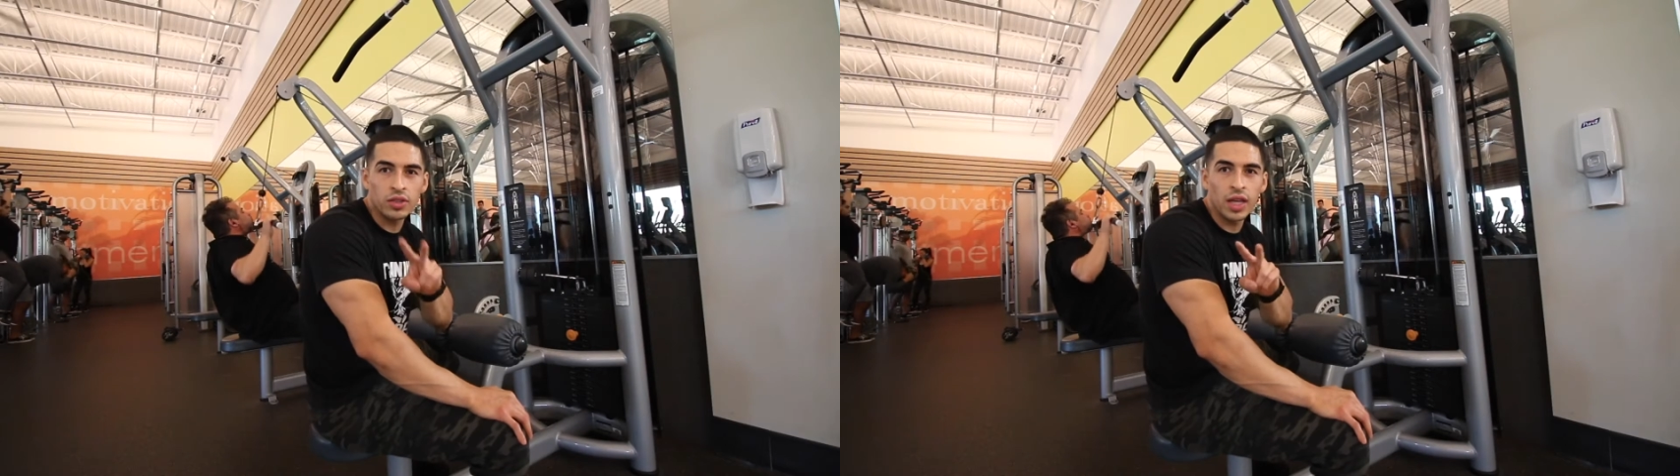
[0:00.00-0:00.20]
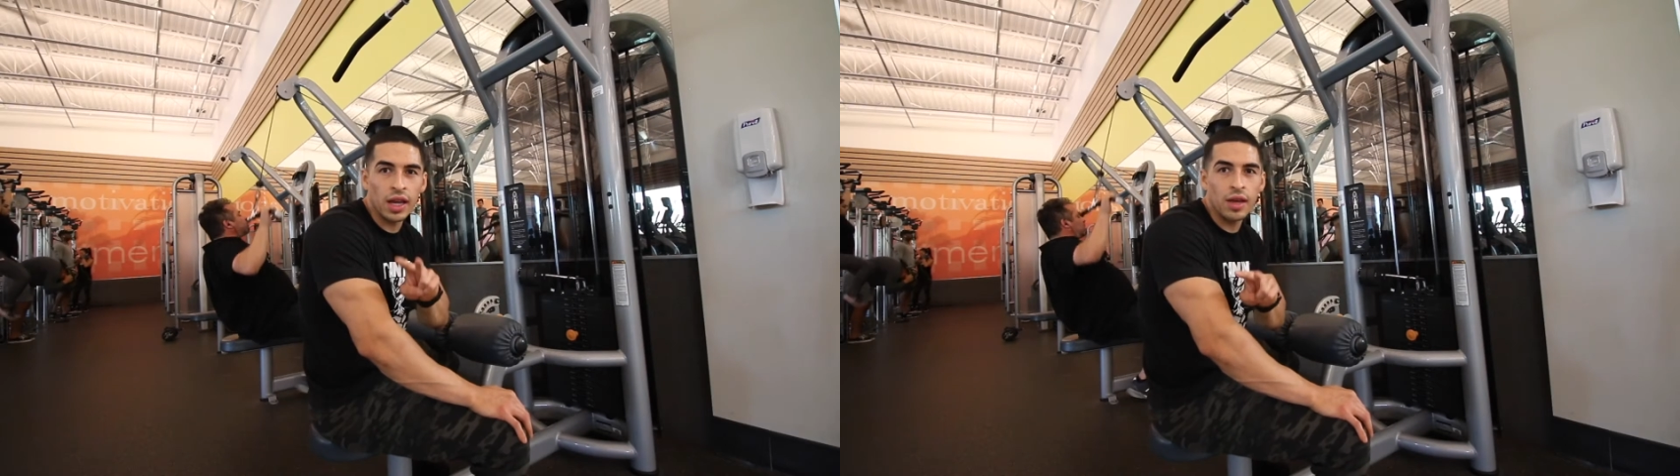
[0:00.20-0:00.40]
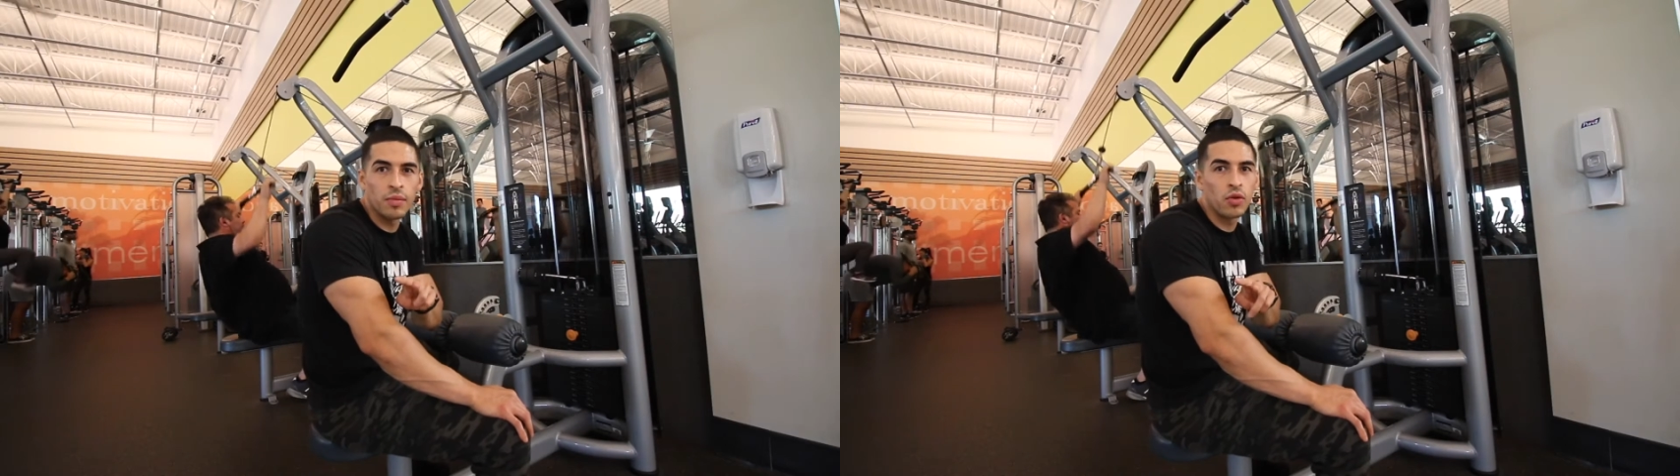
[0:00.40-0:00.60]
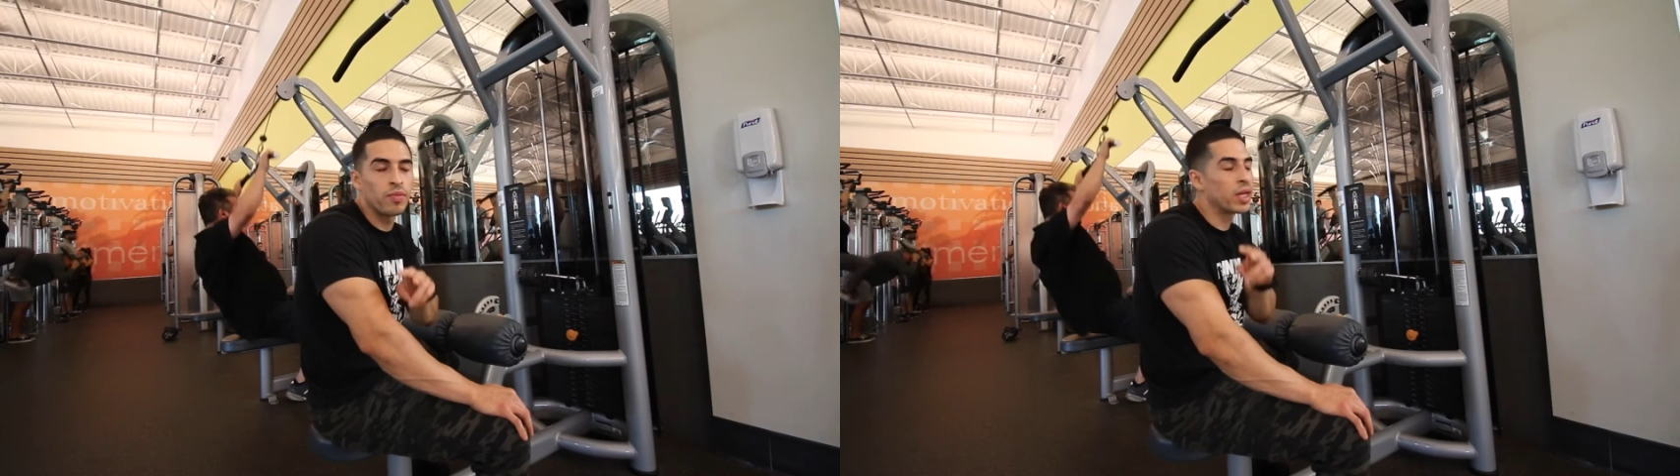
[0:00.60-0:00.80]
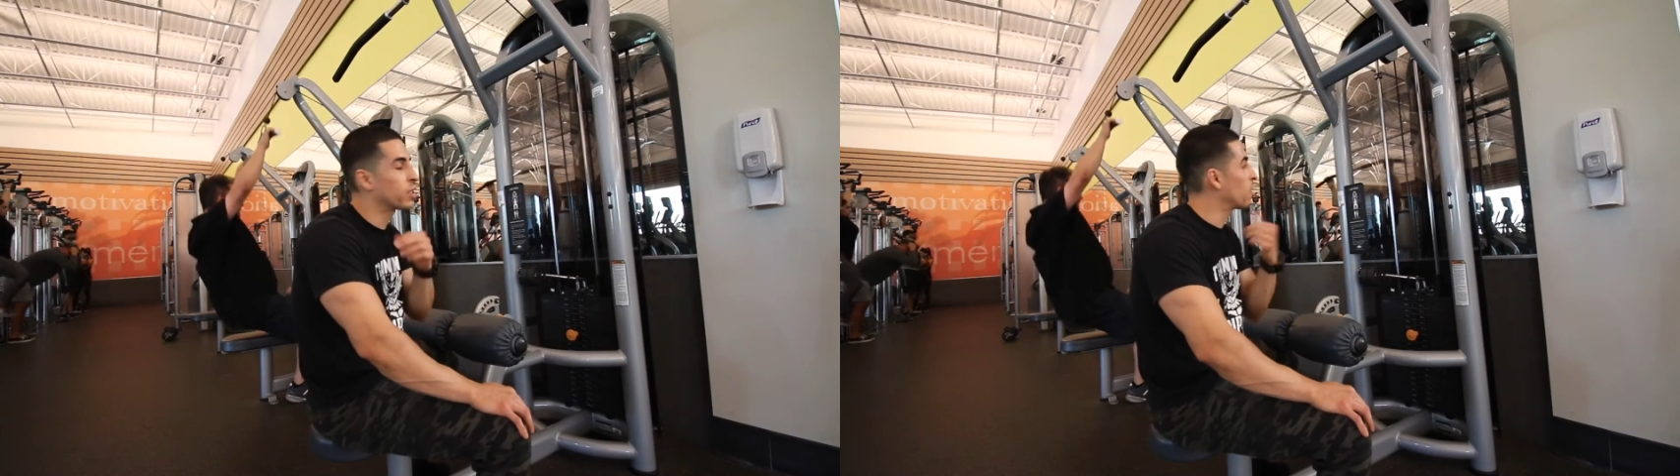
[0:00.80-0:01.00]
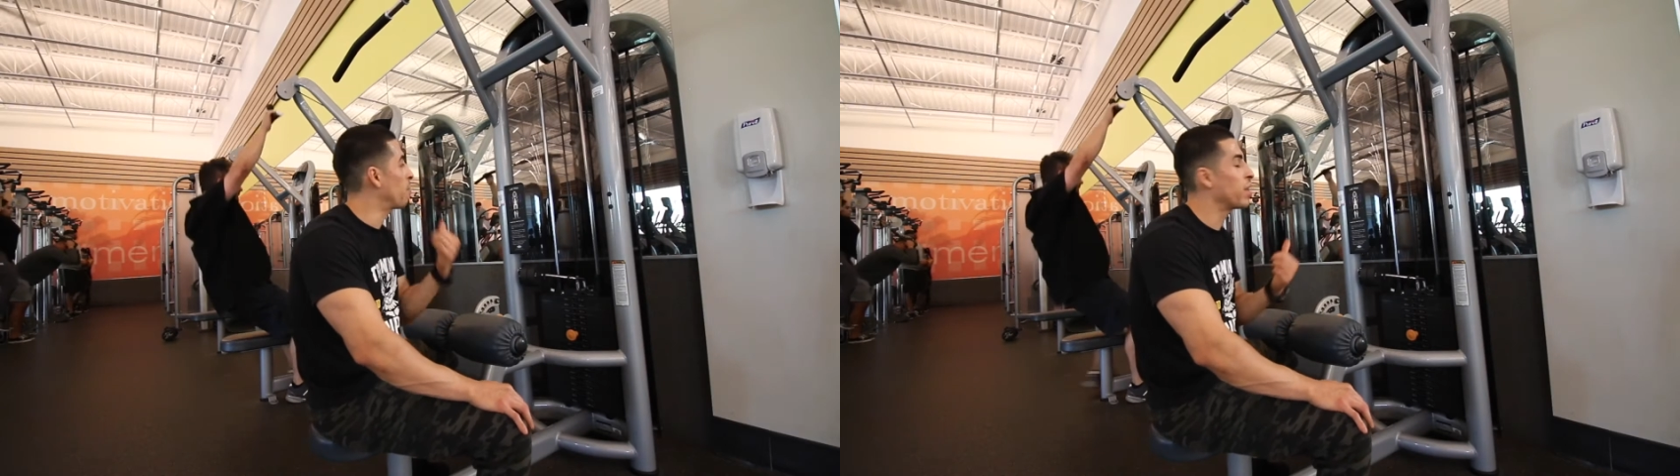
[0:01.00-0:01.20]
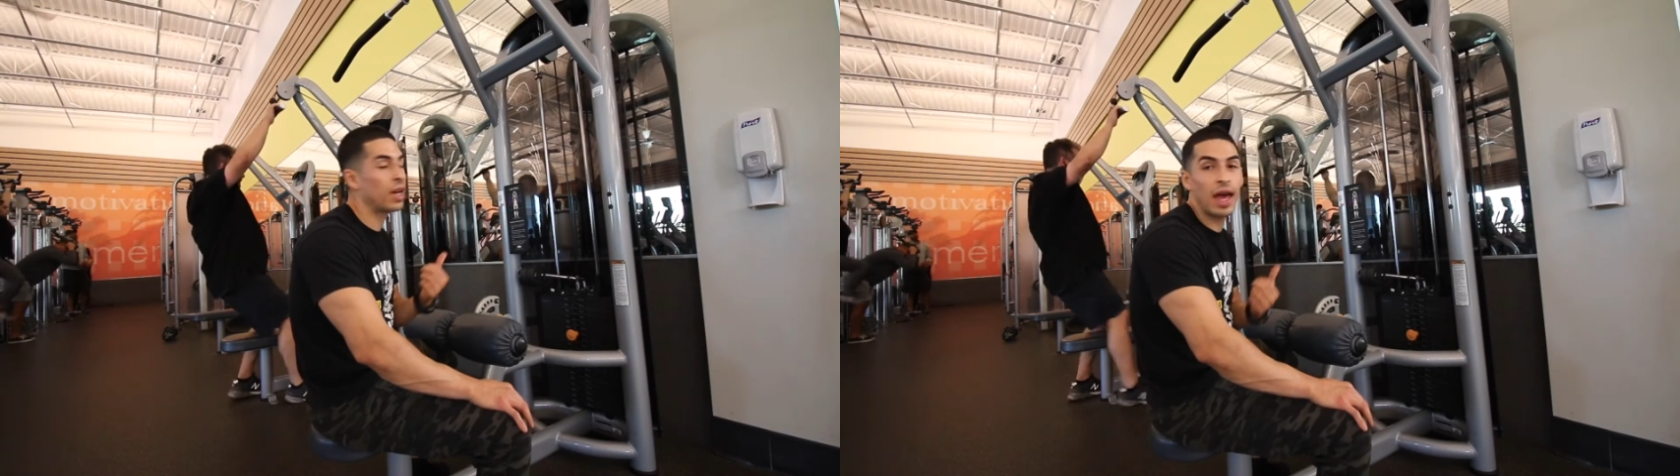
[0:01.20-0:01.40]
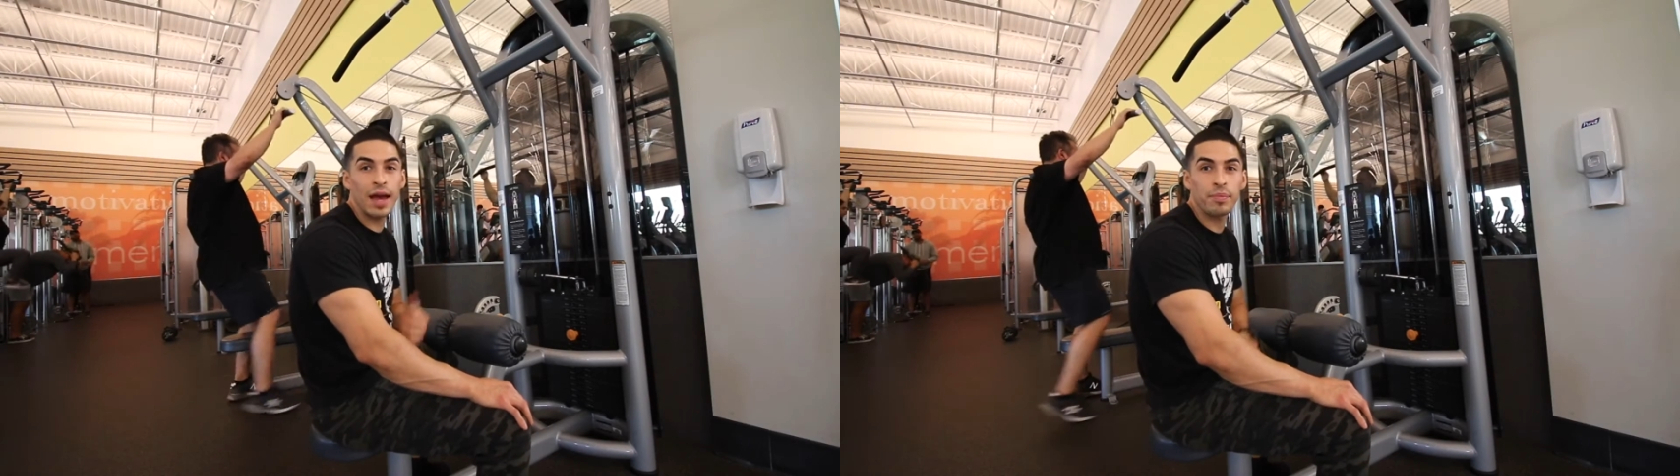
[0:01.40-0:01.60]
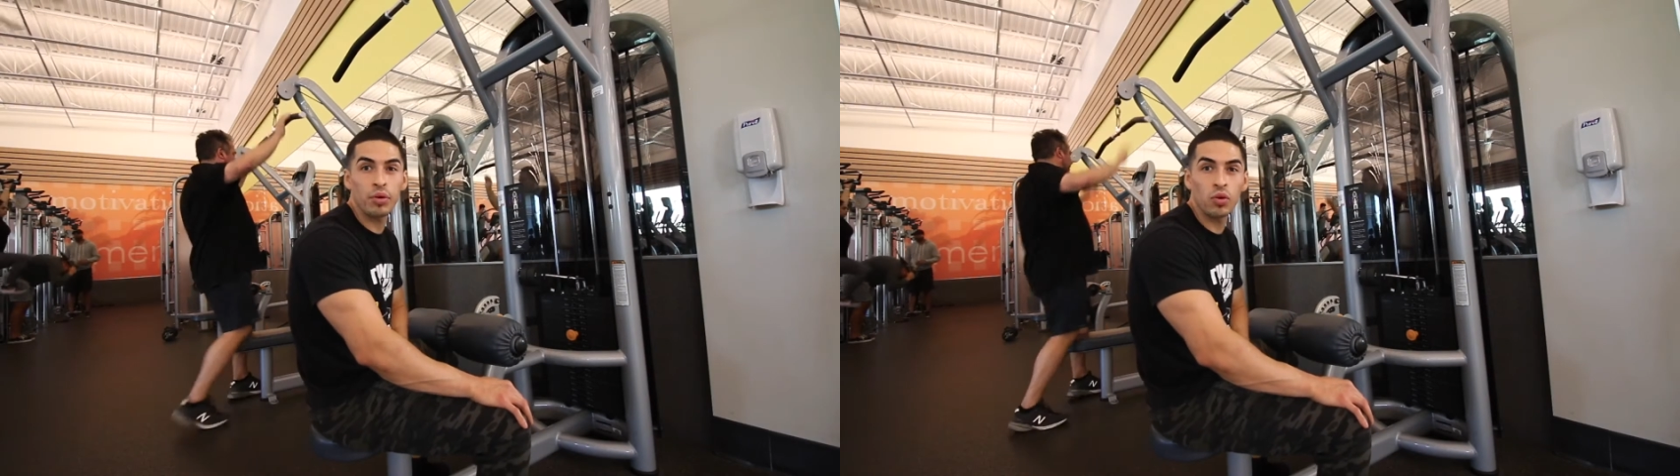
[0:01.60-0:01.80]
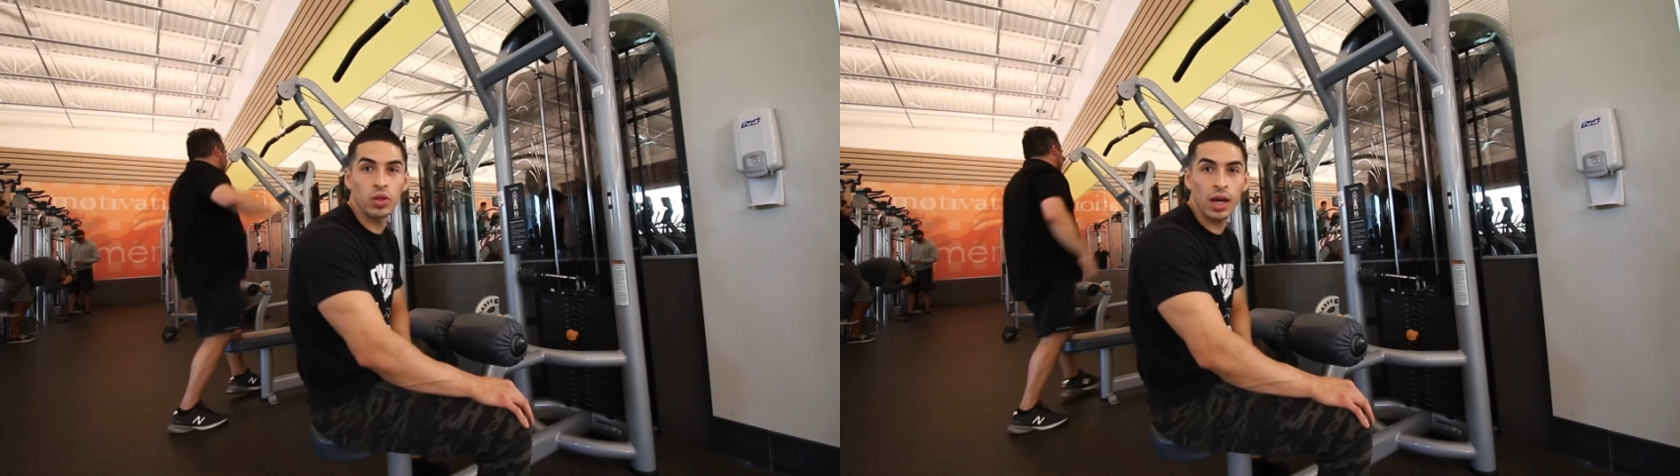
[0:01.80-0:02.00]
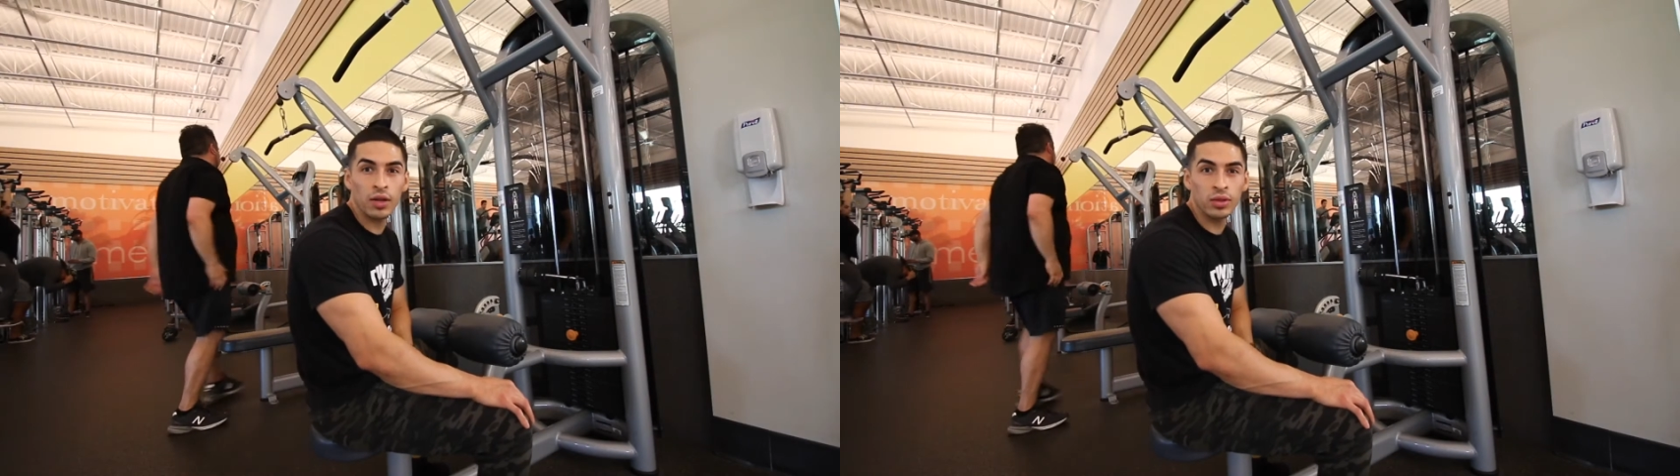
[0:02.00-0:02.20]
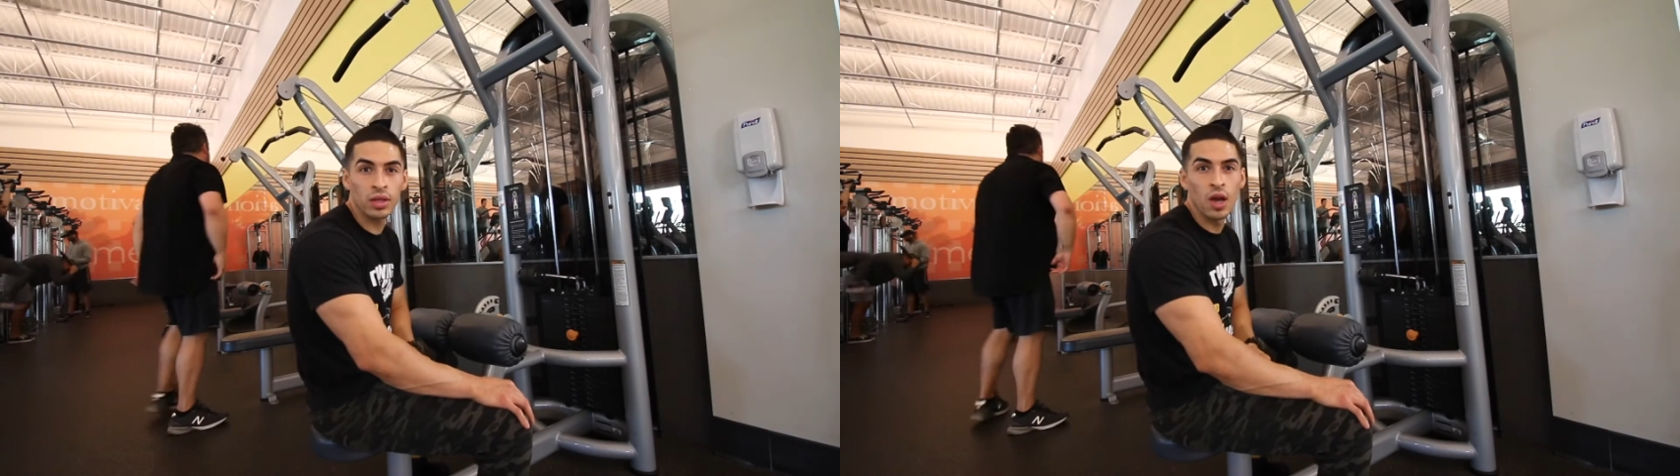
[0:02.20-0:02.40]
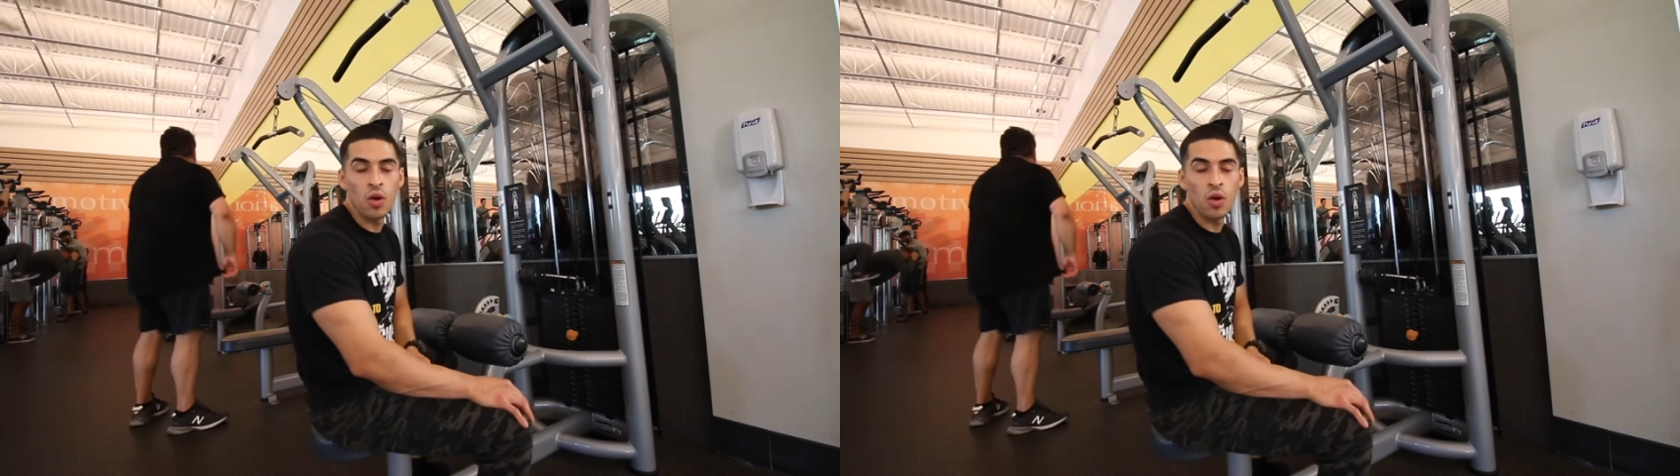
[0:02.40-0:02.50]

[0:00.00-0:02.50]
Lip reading: Second movement is gonna be lat pull downs.